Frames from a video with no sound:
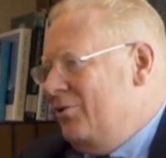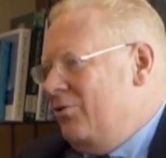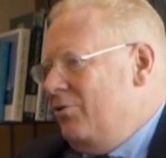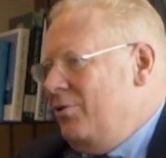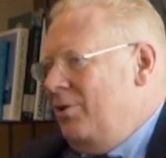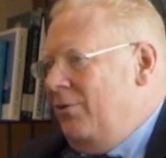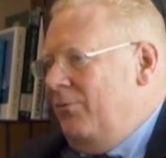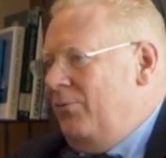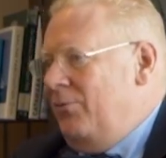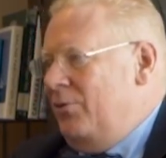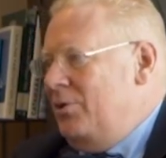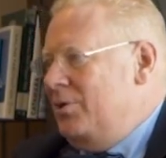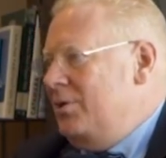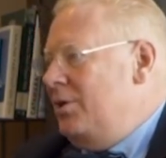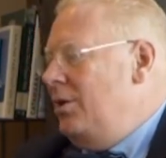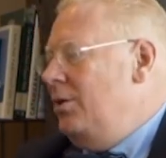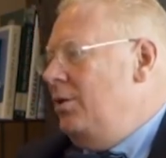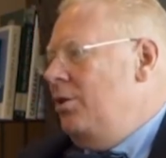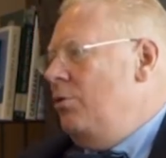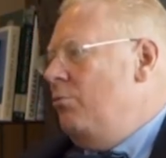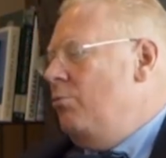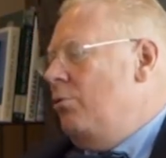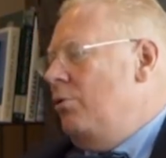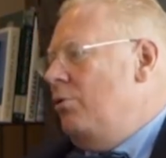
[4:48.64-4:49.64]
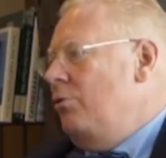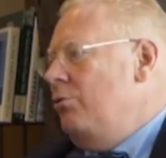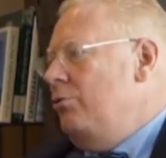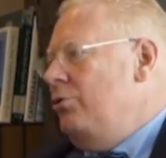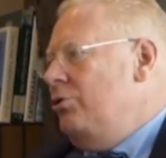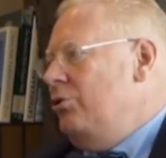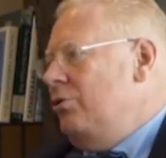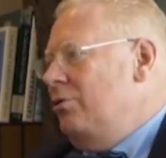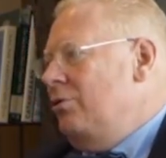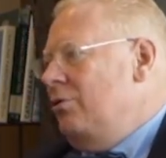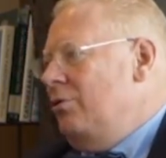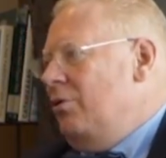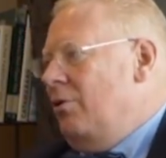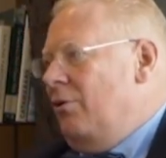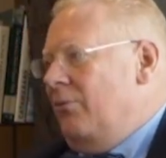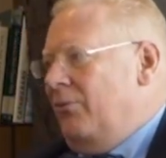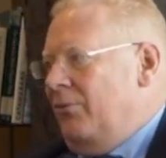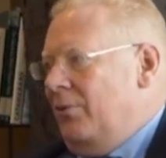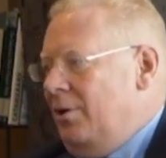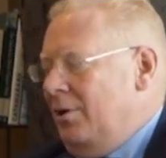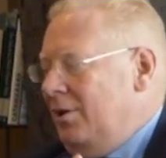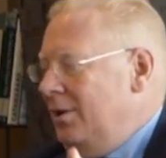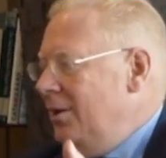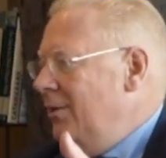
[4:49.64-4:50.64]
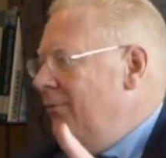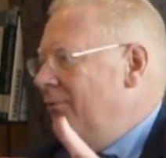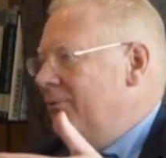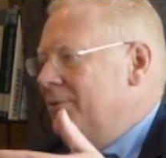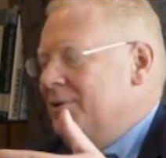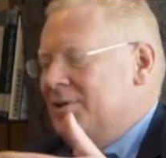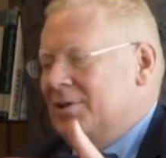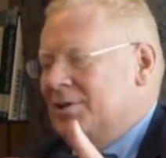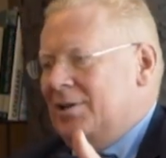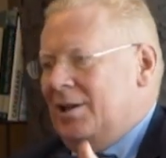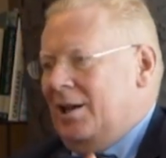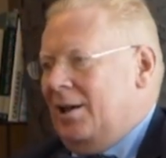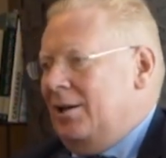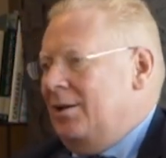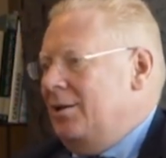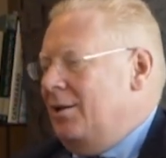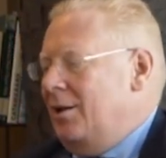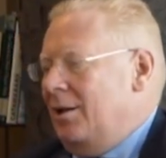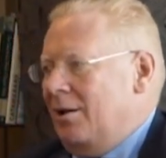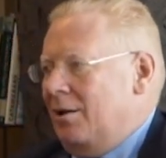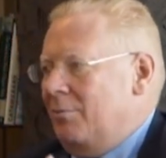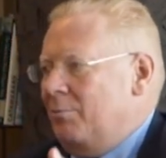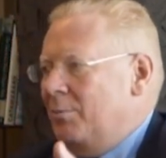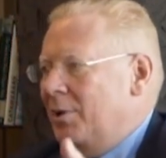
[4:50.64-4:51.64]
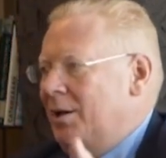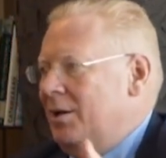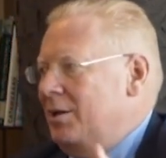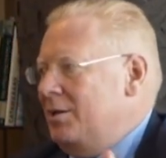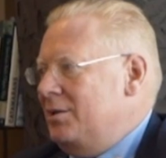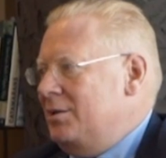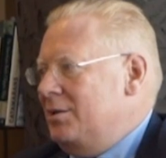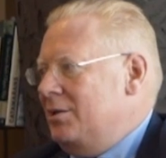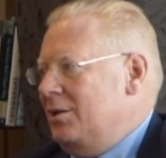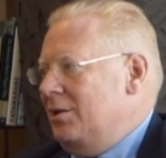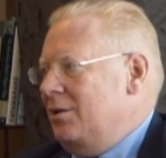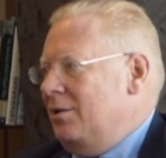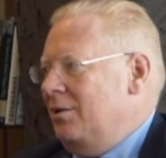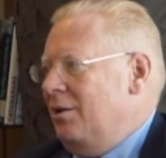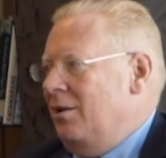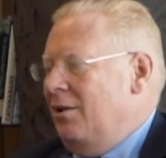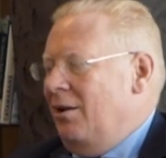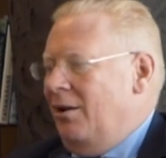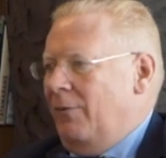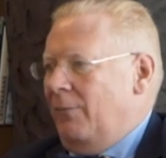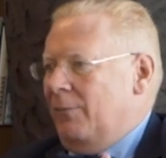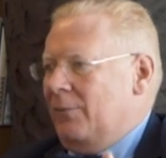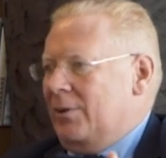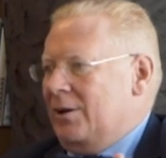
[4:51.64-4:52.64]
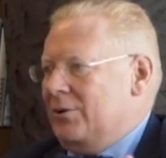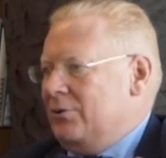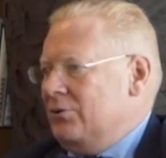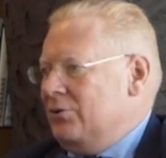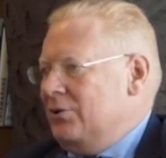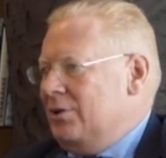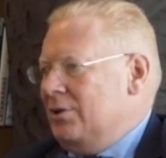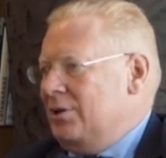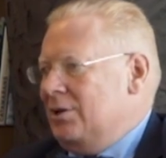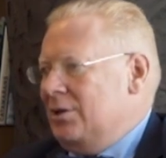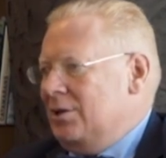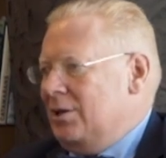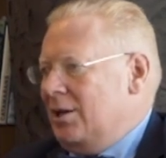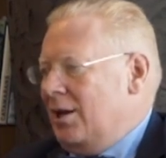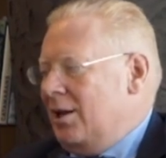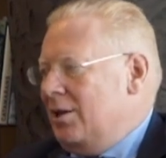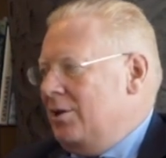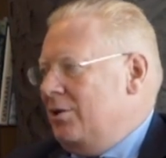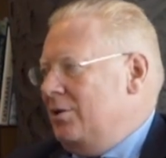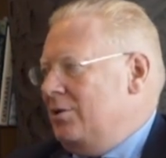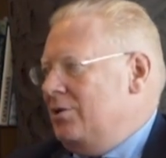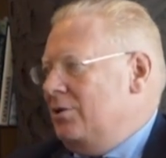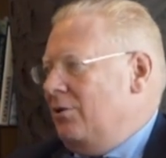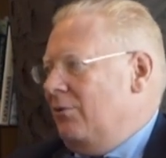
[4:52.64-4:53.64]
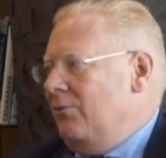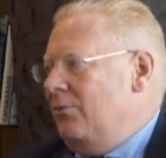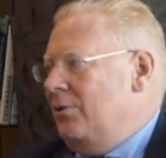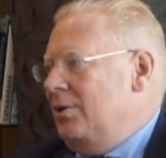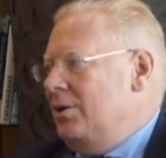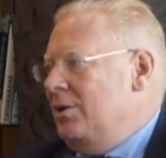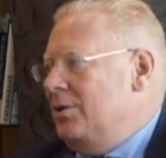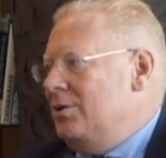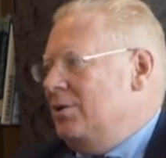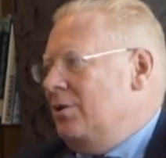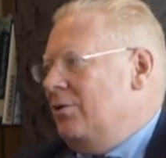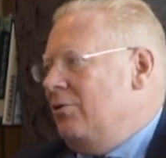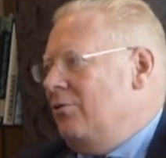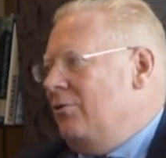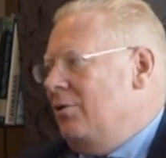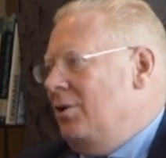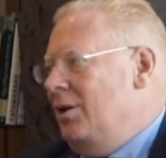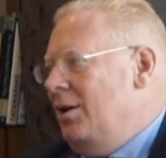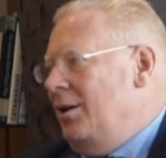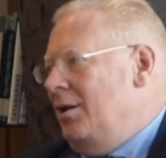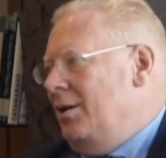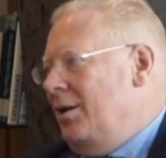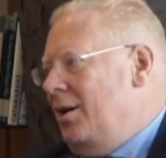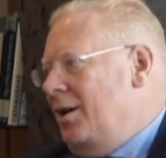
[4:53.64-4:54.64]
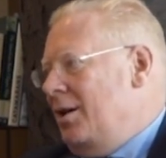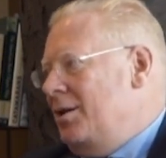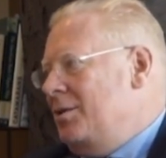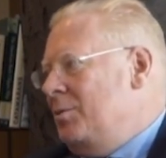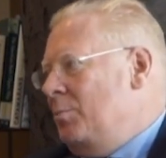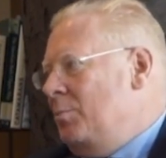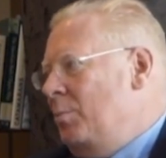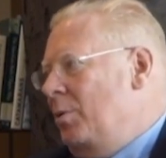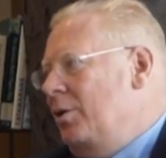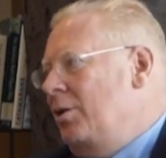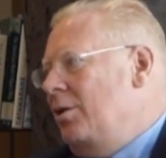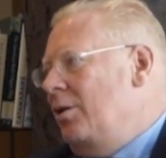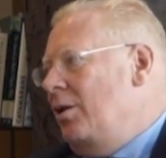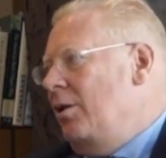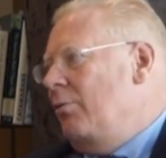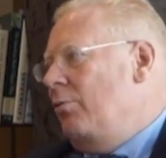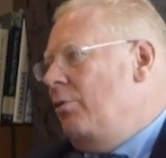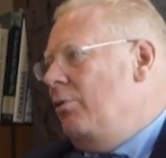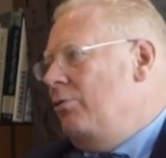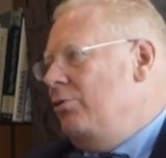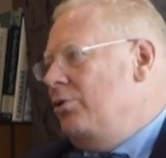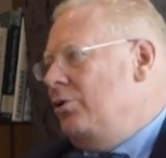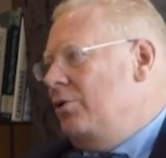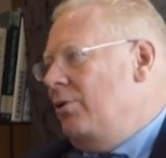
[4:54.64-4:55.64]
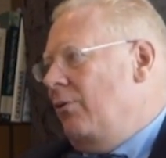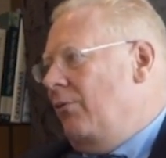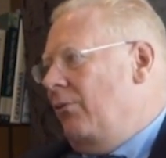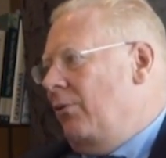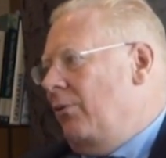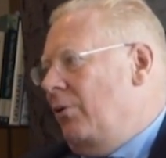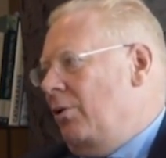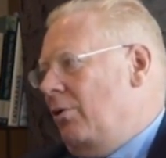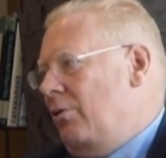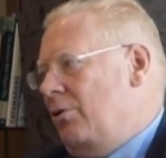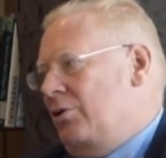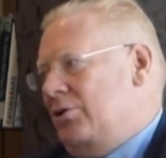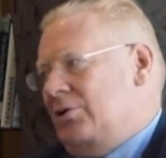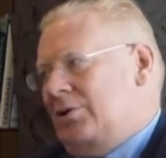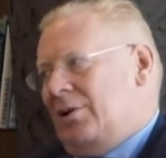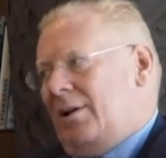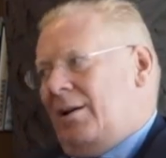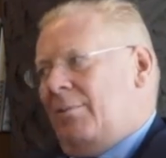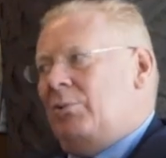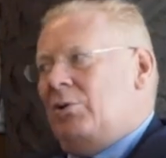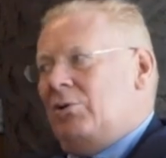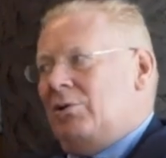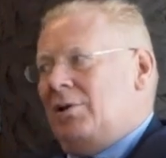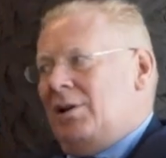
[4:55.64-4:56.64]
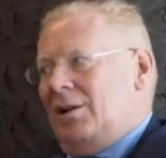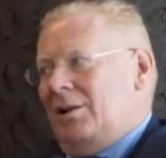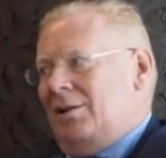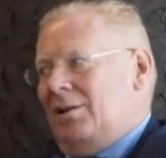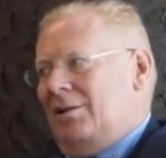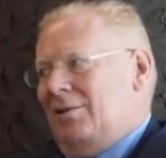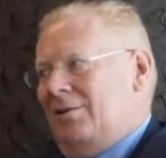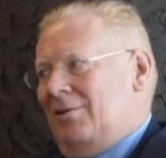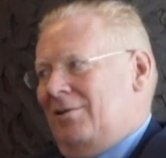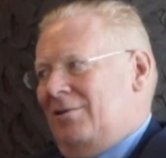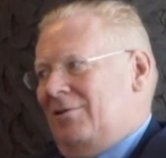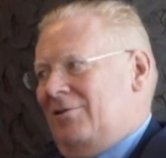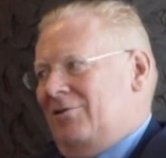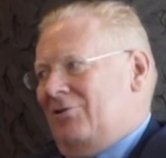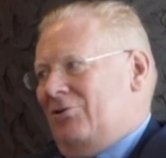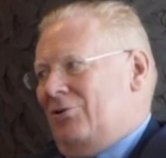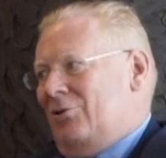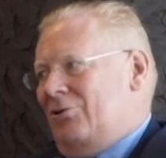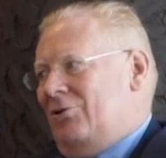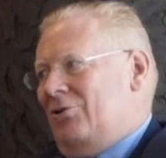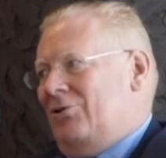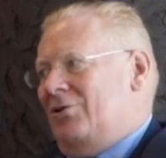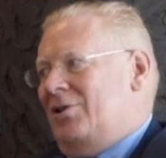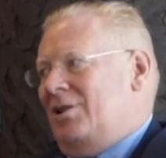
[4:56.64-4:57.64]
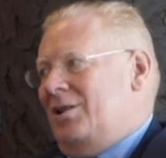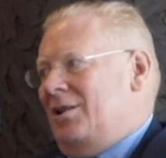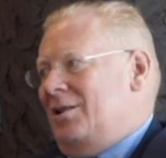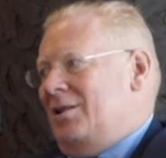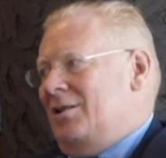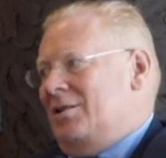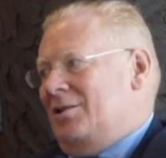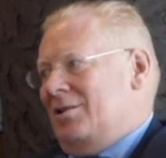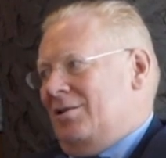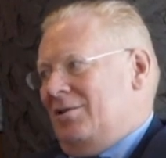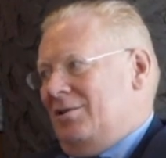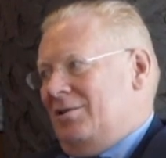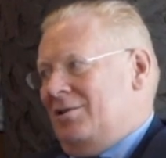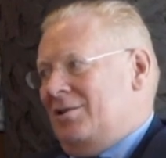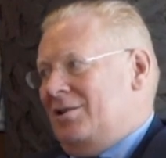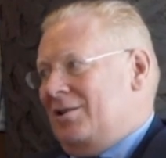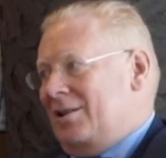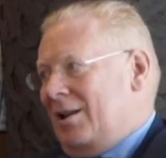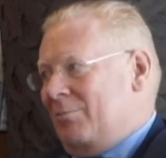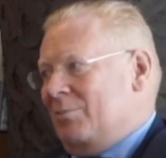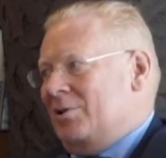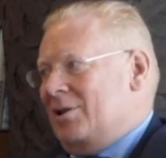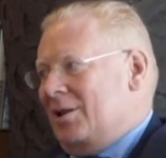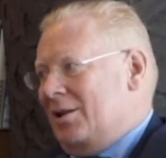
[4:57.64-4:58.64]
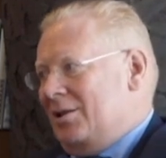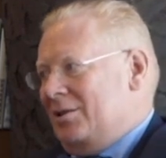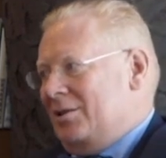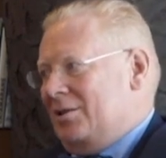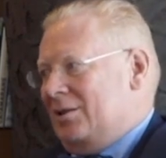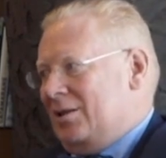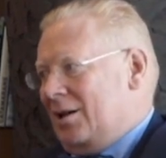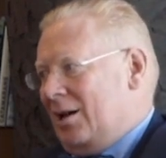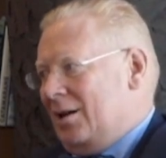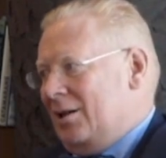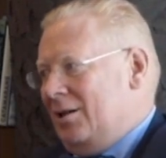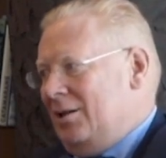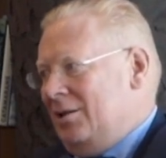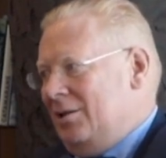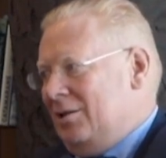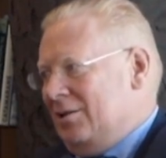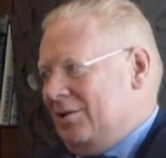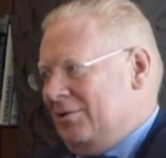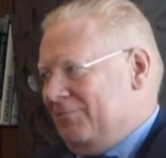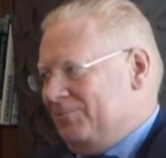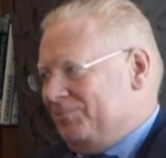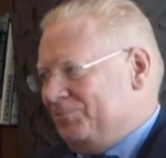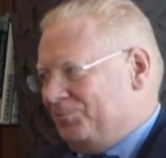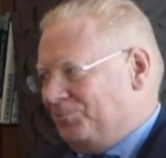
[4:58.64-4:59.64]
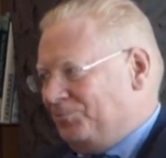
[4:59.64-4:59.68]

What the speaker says: So if you see the evolution of even skincare and medicine thousands, hundreds of years ago, there has been an evolution of knowledge up to today. So today is stem cell science